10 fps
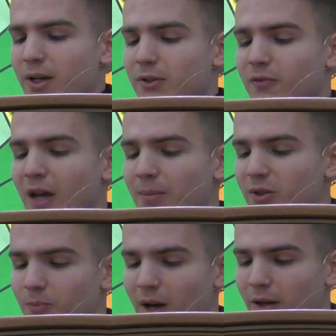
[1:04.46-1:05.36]
his fame
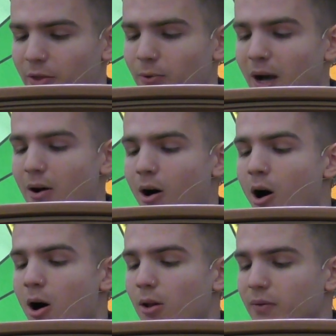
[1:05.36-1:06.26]
spread throughout
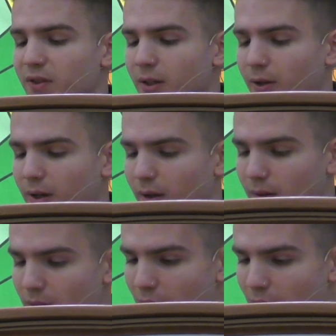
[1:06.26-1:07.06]
all of Syria,